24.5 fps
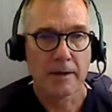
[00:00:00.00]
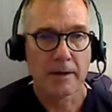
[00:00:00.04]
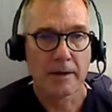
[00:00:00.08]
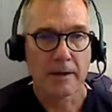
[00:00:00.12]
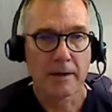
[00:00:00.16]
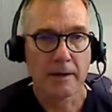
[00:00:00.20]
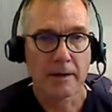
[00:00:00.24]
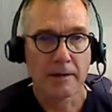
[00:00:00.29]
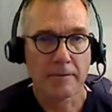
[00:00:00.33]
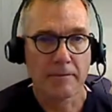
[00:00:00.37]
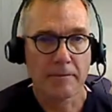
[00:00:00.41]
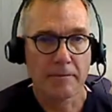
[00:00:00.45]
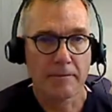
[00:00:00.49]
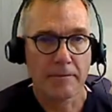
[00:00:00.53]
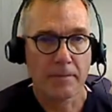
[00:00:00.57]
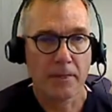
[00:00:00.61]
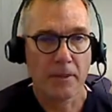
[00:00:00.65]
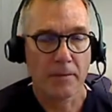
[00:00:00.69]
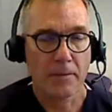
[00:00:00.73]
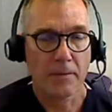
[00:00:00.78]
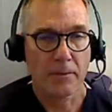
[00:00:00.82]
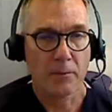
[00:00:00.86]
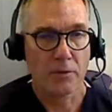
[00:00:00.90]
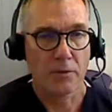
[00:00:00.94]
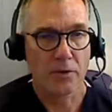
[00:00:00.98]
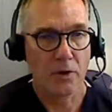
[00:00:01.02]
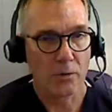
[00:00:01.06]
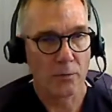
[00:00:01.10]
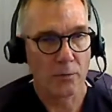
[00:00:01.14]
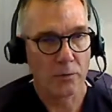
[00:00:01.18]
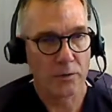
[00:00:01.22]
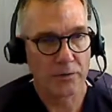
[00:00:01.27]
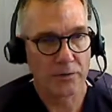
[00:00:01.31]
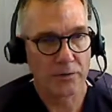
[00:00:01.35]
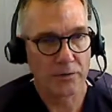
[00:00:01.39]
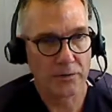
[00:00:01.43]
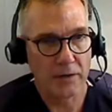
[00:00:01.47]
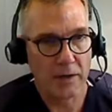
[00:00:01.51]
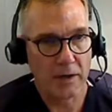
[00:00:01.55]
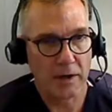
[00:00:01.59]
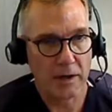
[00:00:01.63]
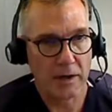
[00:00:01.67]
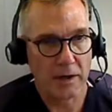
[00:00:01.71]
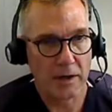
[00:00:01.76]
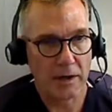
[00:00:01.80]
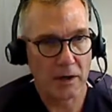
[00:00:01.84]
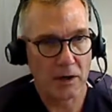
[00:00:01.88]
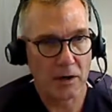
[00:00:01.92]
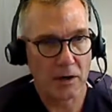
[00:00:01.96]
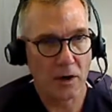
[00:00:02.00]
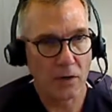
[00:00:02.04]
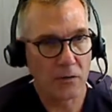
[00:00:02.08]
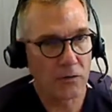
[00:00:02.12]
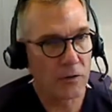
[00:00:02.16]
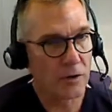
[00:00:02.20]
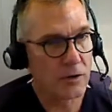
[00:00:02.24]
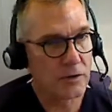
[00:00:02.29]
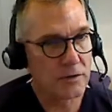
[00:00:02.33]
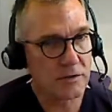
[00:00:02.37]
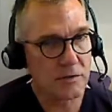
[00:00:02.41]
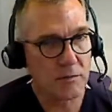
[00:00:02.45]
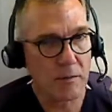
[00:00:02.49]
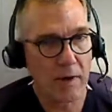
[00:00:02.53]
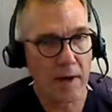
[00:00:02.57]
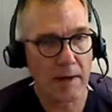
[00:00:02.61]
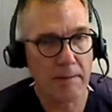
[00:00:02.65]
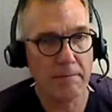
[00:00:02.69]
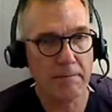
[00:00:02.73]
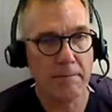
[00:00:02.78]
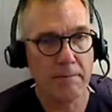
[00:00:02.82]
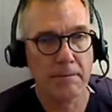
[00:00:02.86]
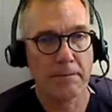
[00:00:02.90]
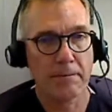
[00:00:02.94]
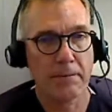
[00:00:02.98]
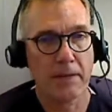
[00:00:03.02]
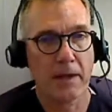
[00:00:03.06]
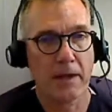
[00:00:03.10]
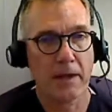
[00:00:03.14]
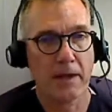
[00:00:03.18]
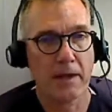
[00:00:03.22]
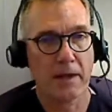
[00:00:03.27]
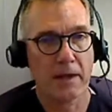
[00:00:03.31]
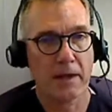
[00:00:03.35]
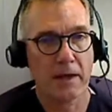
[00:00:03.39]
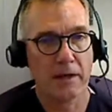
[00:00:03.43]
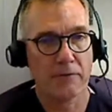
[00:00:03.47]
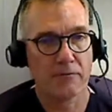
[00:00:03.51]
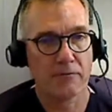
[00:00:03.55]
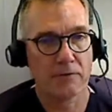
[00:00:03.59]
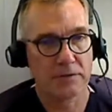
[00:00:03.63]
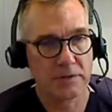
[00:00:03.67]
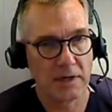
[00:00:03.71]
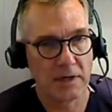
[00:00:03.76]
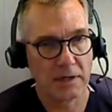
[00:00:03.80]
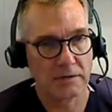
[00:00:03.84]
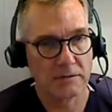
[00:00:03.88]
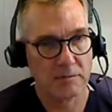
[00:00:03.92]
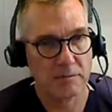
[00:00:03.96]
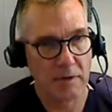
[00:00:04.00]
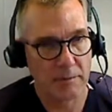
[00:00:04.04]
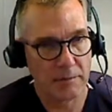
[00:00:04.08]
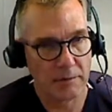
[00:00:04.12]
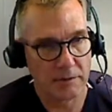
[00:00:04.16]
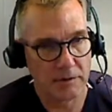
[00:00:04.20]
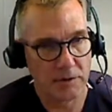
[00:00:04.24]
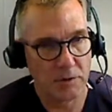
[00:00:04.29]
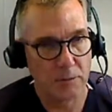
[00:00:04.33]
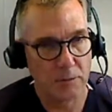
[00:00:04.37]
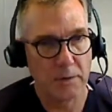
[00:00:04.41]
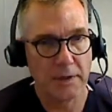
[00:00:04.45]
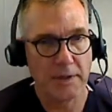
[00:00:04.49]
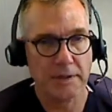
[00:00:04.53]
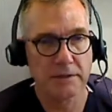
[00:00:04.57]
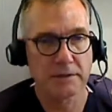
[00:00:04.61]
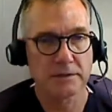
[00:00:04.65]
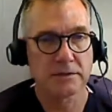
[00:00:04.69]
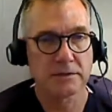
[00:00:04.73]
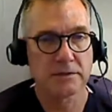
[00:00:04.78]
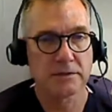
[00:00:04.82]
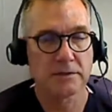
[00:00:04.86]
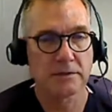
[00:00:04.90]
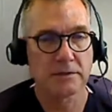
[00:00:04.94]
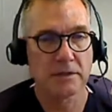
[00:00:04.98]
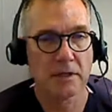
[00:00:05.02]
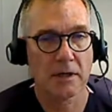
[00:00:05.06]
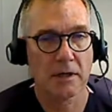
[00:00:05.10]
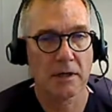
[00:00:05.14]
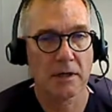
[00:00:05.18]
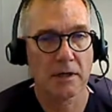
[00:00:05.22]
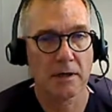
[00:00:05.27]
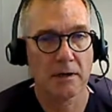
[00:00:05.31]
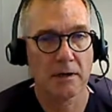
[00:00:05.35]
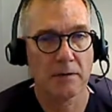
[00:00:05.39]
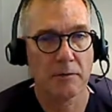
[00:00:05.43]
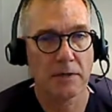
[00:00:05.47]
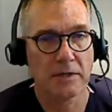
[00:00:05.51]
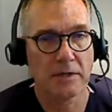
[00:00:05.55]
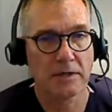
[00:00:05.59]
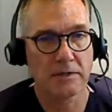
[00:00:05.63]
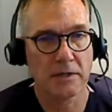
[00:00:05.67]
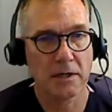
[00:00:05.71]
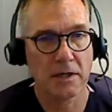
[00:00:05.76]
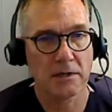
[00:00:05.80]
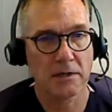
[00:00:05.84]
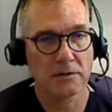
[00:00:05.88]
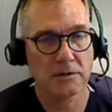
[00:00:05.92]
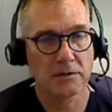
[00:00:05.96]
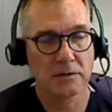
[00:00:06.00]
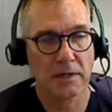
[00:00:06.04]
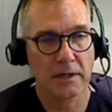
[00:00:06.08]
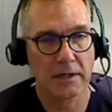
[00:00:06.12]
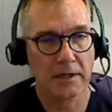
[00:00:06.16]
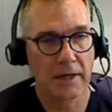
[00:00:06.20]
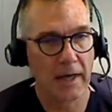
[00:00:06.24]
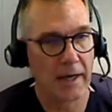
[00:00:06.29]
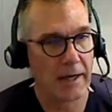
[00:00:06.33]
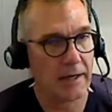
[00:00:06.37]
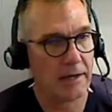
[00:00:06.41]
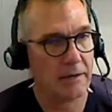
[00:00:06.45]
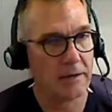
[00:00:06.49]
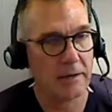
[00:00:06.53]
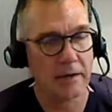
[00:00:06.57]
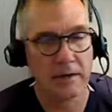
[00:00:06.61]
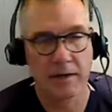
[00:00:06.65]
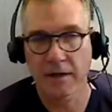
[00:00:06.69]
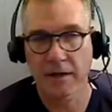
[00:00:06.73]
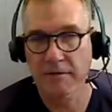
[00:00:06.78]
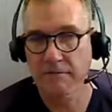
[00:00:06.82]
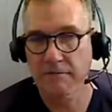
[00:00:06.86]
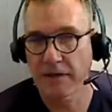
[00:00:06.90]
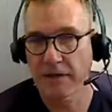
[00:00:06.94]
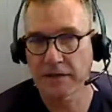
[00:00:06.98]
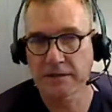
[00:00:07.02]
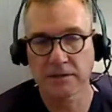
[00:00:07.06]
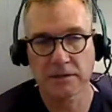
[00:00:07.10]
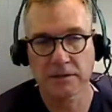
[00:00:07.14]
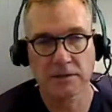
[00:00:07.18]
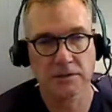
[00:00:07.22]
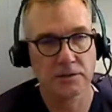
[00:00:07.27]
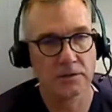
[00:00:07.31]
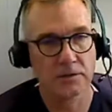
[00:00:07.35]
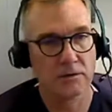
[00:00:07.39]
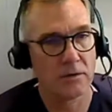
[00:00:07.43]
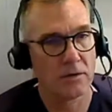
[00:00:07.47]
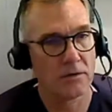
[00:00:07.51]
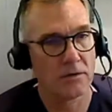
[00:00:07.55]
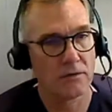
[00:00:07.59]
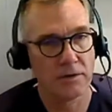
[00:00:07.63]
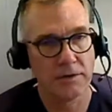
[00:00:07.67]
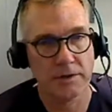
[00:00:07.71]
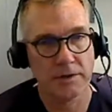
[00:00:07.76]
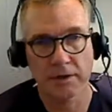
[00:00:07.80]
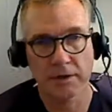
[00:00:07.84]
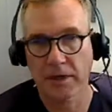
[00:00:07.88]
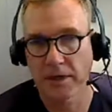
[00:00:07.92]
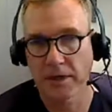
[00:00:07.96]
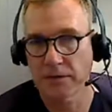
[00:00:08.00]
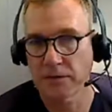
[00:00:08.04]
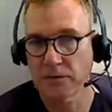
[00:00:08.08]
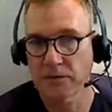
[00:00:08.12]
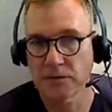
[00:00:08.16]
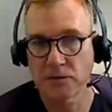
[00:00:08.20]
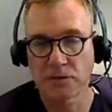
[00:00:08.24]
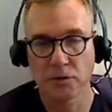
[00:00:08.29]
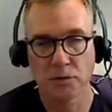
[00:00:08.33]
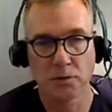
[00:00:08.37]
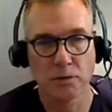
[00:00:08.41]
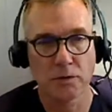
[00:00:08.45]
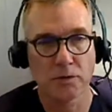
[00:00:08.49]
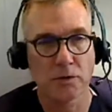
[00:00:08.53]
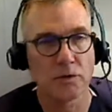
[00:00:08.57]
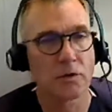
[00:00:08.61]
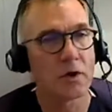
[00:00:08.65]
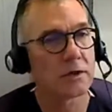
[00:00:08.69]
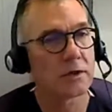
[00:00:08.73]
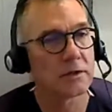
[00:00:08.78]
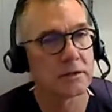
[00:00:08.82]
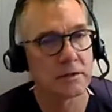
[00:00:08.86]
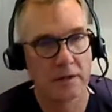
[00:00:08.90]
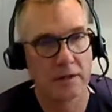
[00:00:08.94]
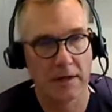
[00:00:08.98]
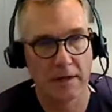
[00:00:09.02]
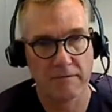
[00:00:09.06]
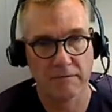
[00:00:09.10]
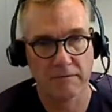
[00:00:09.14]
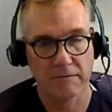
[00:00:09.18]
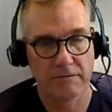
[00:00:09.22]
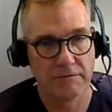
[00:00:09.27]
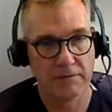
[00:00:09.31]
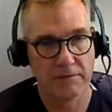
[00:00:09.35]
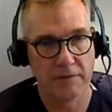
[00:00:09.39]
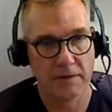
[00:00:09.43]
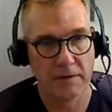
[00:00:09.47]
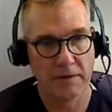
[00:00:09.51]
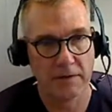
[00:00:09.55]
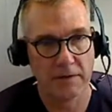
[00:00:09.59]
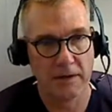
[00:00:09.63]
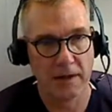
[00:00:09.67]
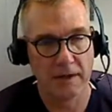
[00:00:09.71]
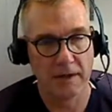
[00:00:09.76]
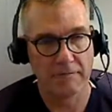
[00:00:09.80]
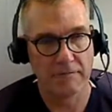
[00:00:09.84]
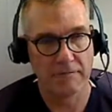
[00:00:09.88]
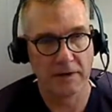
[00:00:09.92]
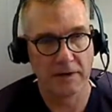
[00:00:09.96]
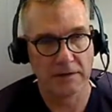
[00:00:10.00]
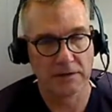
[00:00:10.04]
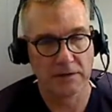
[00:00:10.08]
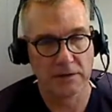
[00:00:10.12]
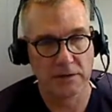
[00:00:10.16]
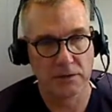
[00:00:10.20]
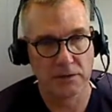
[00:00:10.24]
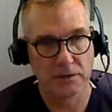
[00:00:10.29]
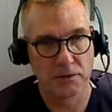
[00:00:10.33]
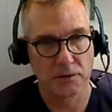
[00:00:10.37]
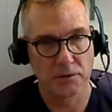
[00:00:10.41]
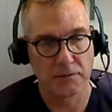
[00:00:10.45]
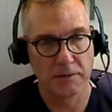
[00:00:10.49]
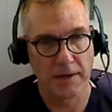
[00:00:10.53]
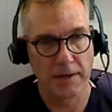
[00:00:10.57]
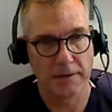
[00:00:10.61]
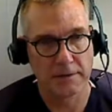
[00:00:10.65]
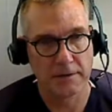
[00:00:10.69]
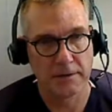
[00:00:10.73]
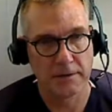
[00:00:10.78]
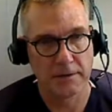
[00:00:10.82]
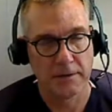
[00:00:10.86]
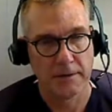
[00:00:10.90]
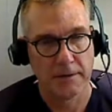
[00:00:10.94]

Um, with with uh, ocrelizumab uh, and rituximab that depletes uh, B cells, again, live vaccines are contraindicated. You would not have uh, live vaccines on that